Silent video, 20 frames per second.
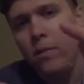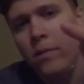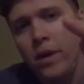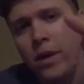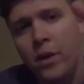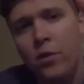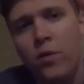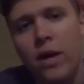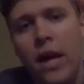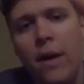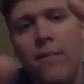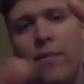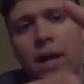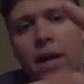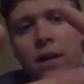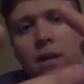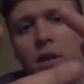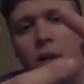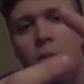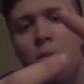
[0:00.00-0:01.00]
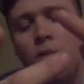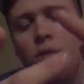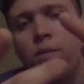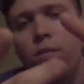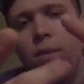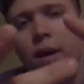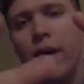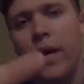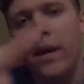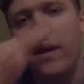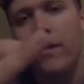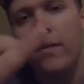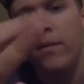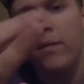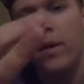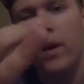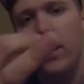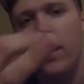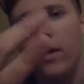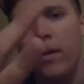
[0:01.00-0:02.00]
I'm going to grab that loop with my
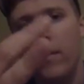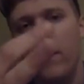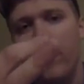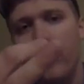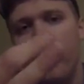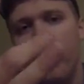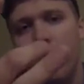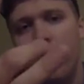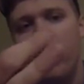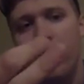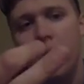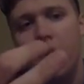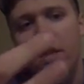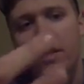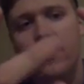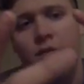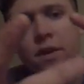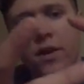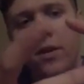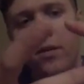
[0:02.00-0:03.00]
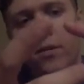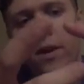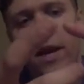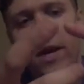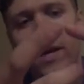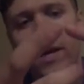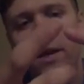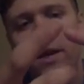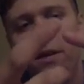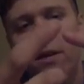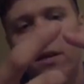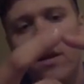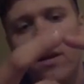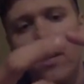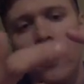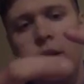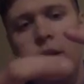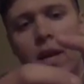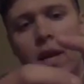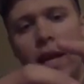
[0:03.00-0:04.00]
this finger right here,
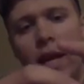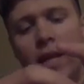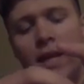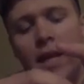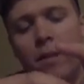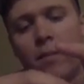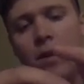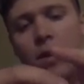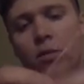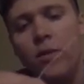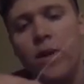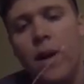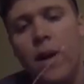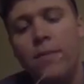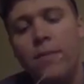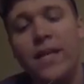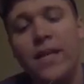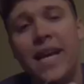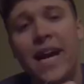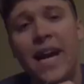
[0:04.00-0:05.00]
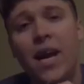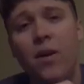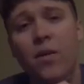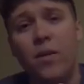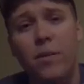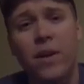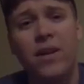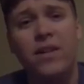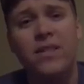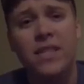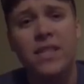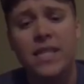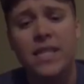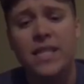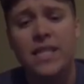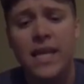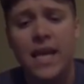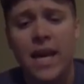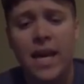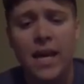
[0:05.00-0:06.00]
and then I'm going to wrap down about six
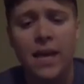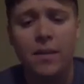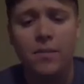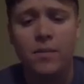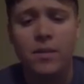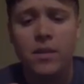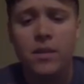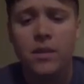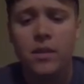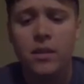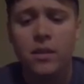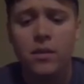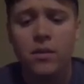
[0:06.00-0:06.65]
times.